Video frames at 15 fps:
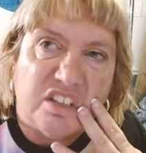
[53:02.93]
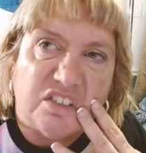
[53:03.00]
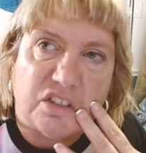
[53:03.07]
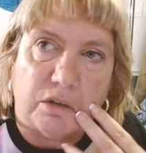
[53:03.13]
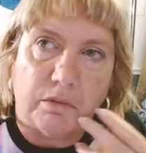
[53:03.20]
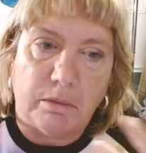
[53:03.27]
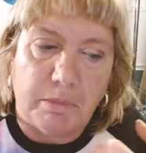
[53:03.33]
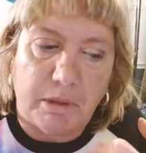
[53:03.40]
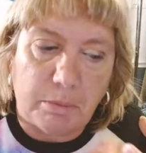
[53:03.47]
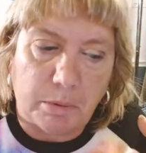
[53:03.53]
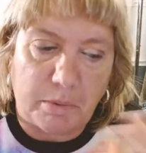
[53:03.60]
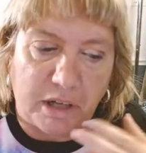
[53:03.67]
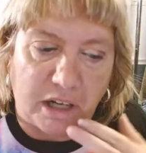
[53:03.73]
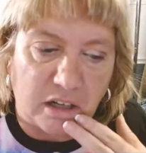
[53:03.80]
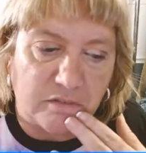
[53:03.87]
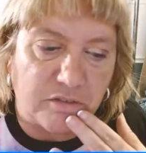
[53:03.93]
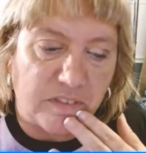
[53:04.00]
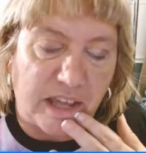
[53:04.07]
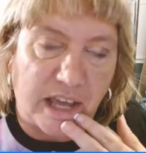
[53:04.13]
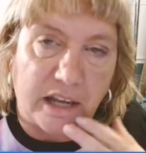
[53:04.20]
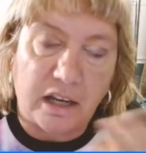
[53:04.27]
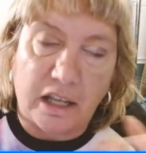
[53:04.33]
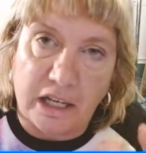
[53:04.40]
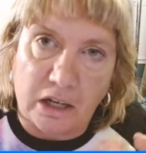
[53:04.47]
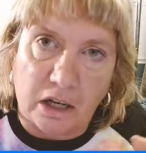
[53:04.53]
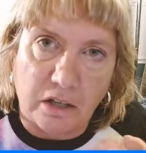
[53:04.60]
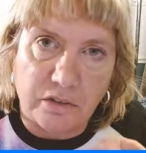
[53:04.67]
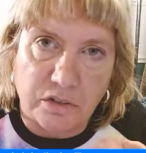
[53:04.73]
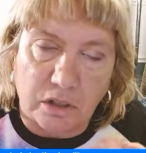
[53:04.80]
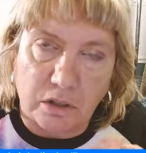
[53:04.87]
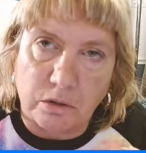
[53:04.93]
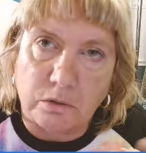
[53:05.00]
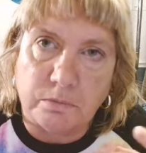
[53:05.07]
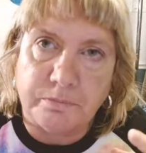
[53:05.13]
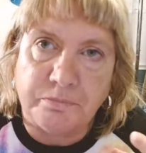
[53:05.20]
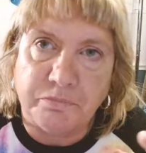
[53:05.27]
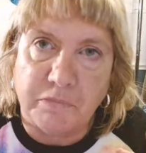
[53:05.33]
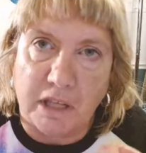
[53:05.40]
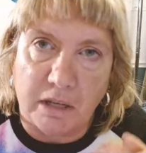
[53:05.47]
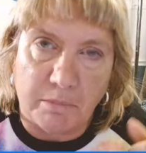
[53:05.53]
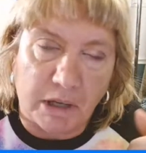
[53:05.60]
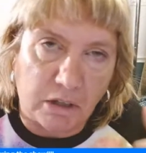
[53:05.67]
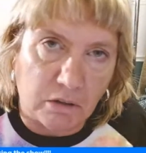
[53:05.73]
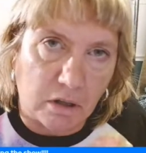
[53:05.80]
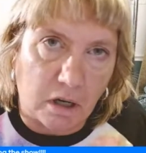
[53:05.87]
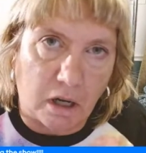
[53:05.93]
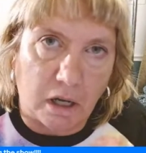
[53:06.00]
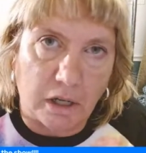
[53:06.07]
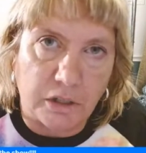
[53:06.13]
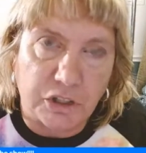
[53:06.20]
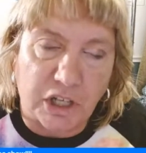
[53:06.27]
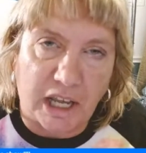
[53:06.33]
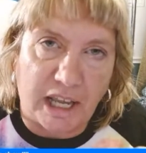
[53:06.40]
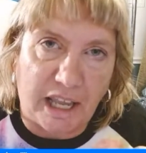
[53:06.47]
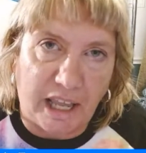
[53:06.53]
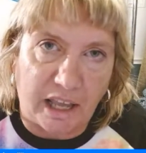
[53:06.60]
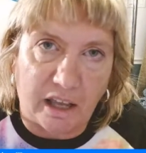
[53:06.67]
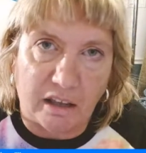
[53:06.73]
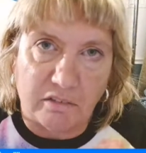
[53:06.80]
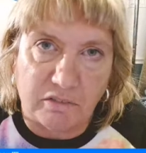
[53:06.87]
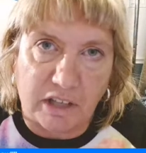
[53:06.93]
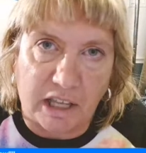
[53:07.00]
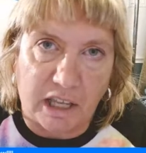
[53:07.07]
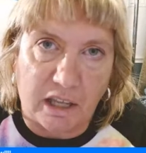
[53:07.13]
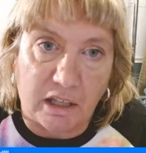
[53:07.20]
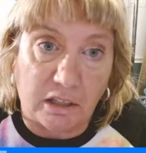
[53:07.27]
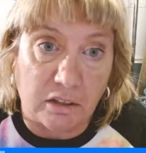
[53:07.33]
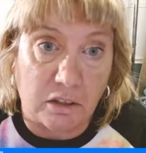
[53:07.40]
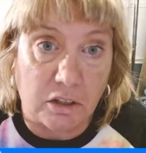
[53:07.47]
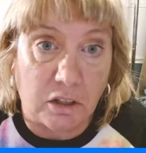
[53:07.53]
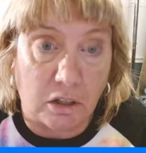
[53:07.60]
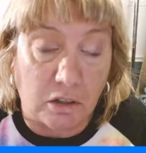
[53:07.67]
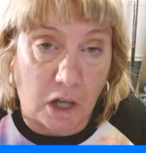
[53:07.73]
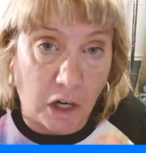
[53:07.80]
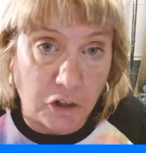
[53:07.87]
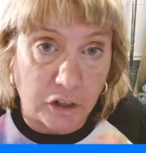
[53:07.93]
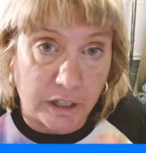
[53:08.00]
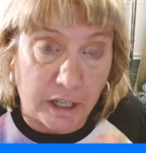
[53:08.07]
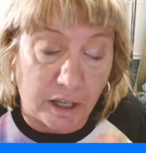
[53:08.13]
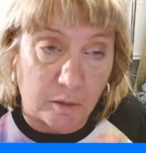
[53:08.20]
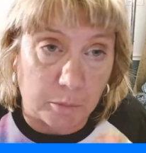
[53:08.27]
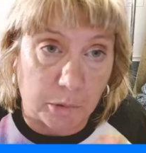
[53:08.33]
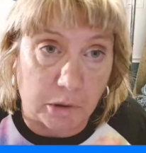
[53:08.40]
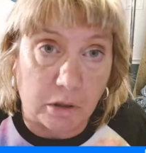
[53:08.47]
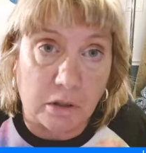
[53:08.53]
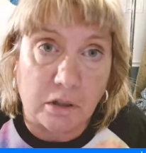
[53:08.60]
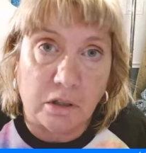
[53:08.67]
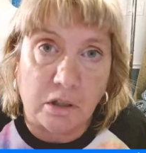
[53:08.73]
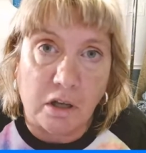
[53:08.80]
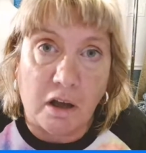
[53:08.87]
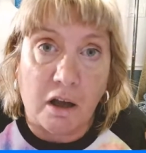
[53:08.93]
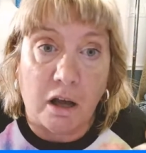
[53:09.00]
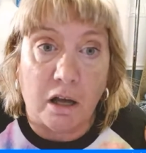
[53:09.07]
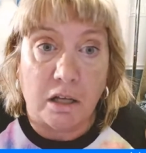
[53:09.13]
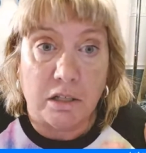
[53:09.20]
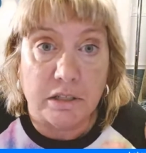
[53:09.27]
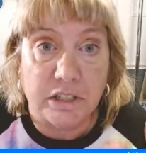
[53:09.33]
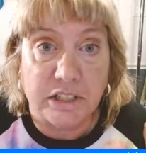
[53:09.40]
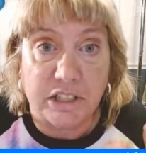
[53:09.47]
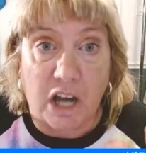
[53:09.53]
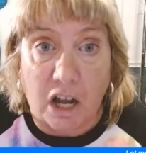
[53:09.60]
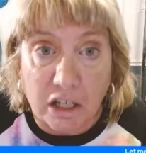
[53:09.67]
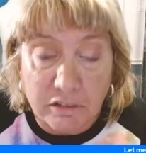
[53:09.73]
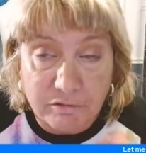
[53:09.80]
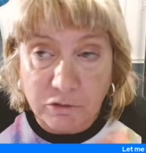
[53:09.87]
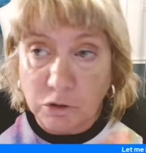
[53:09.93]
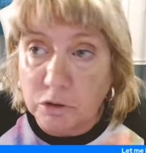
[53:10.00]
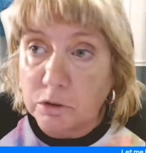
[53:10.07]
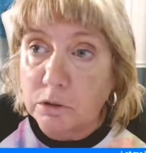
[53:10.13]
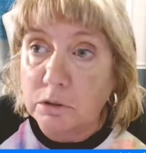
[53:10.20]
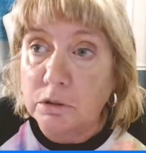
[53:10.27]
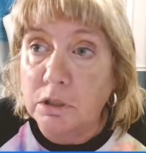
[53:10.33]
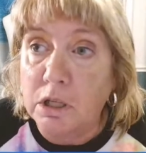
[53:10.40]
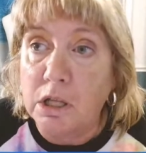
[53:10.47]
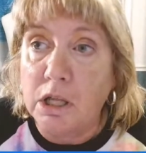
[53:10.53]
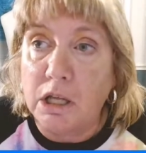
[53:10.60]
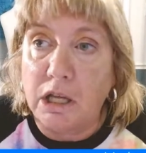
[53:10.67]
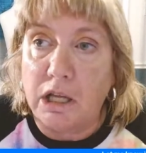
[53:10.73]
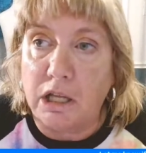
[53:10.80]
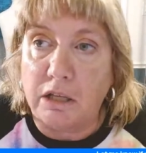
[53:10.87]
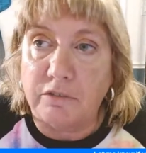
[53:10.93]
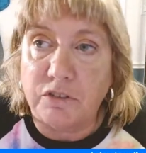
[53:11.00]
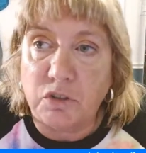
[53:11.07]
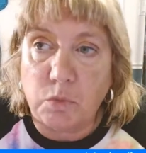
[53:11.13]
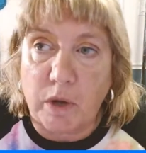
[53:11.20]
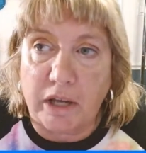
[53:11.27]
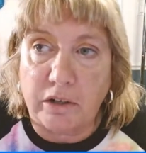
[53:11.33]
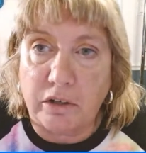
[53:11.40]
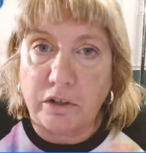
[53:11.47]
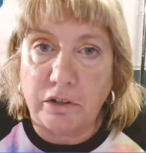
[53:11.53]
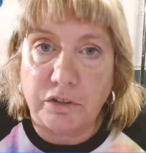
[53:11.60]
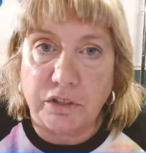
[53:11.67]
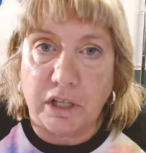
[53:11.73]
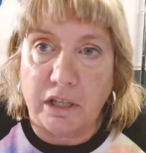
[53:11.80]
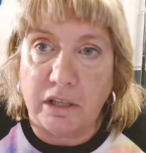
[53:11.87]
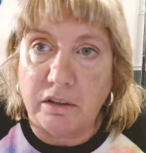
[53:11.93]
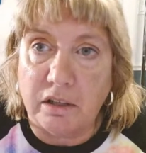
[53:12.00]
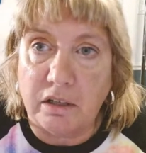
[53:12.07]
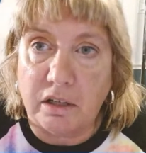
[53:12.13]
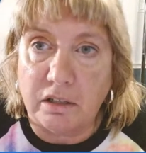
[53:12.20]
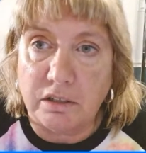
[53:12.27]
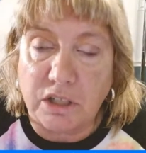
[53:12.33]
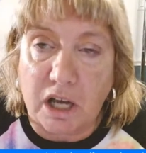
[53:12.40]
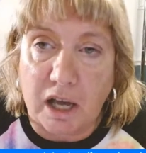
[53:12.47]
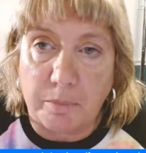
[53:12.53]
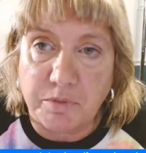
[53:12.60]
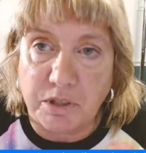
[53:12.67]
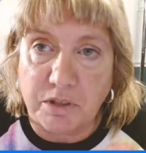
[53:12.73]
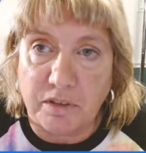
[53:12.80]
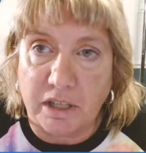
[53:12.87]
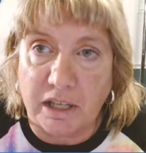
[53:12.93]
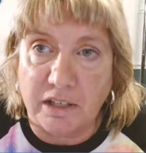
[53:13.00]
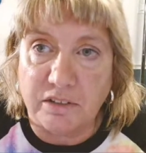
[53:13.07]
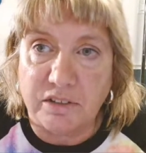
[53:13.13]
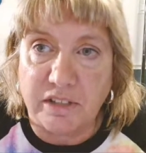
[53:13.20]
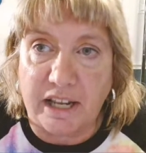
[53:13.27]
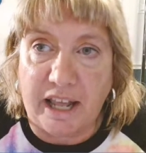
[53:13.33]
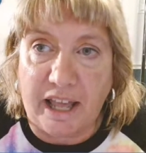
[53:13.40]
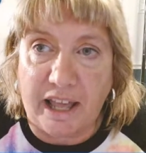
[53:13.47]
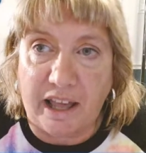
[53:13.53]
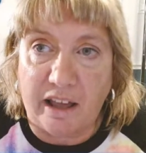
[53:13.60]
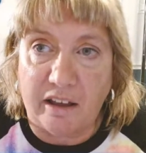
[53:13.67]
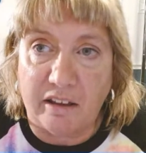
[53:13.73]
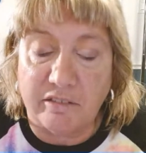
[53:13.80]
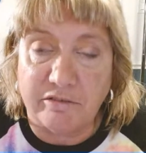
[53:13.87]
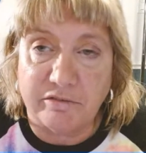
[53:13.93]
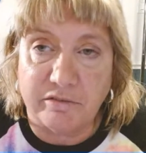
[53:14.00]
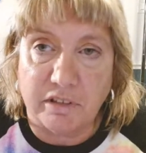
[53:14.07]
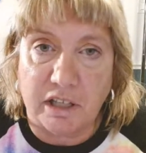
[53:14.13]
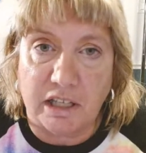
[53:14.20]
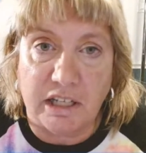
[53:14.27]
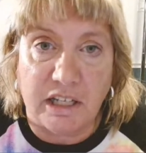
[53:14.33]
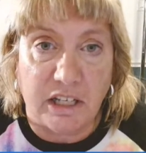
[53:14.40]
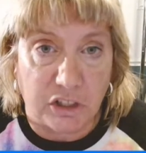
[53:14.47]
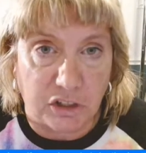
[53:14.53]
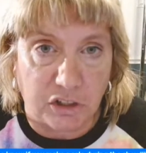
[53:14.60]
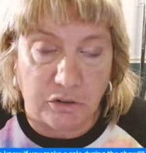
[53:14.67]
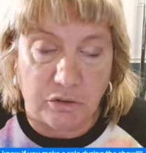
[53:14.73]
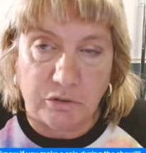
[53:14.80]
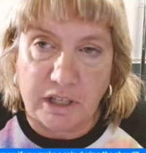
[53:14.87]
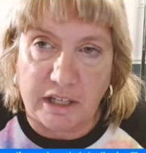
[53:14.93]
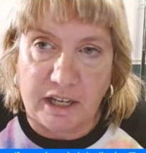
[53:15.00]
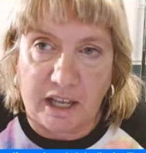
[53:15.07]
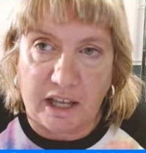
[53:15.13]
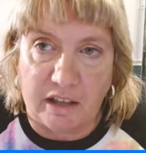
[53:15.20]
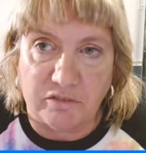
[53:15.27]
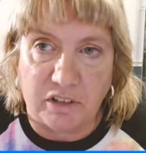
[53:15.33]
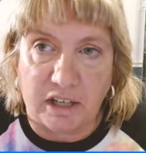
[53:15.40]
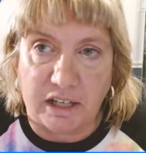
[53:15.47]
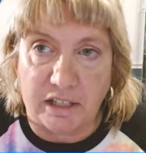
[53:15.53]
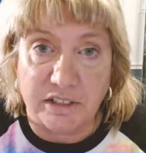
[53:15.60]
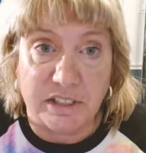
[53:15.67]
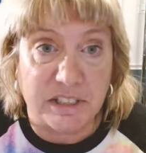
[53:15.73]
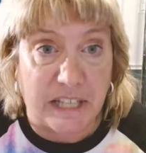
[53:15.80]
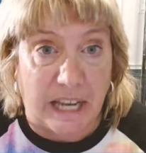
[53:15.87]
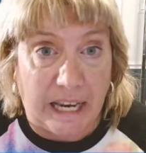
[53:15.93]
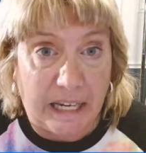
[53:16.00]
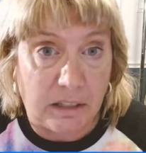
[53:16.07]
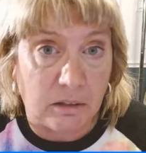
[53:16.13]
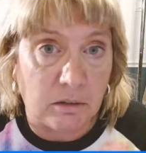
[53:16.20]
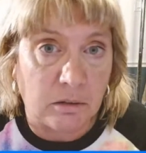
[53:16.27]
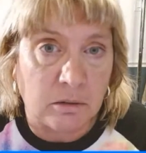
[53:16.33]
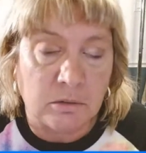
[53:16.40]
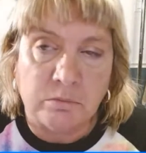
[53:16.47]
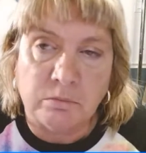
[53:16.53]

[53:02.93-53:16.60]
So I'm going to be prepared for that. And also in my garage, I have a laundry hamper stocked full of sweaters and tops and things that have an issue, that have like a stain